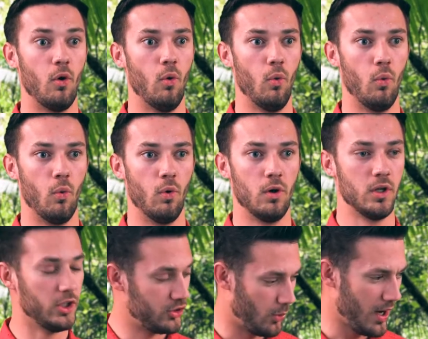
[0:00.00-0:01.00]
Oh,
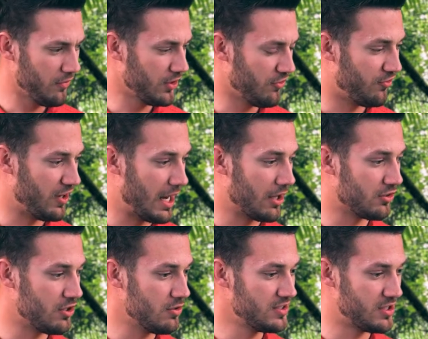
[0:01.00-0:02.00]
do I have to fill
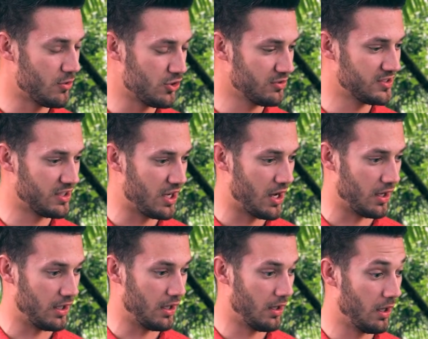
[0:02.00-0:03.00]
out a new social
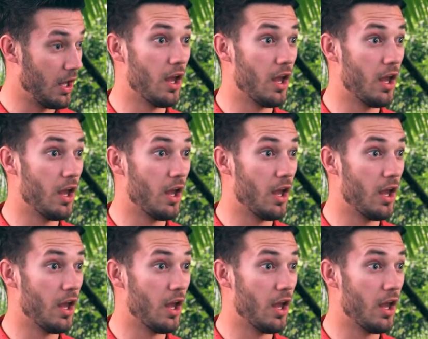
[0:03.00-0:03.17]
security?